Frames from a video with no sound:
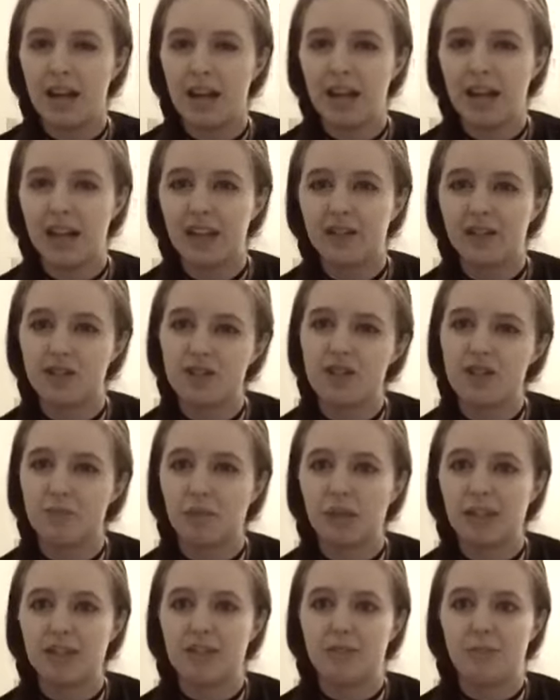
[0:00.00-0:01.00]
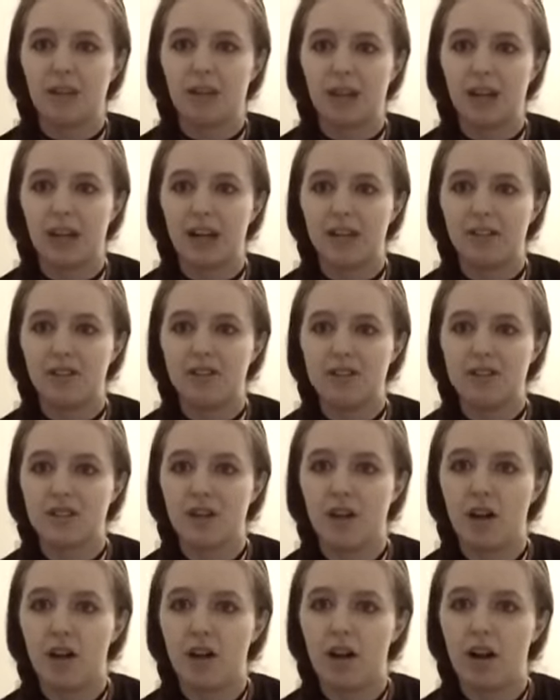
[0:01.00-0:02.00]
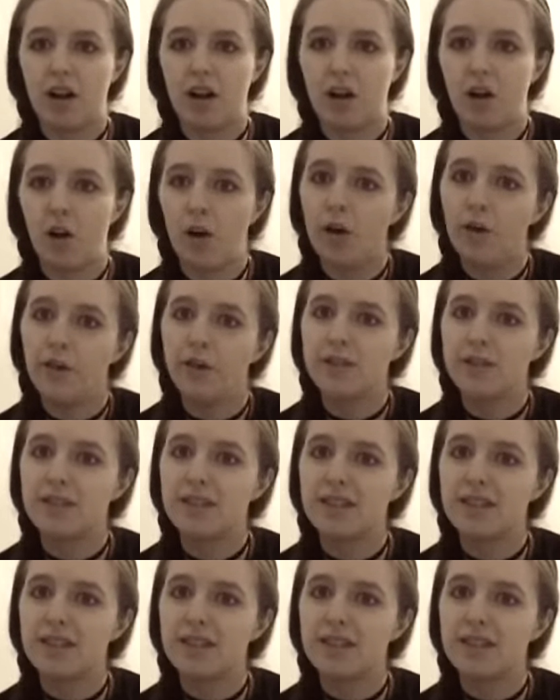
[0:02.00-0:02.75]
it just speaks to me, and just all those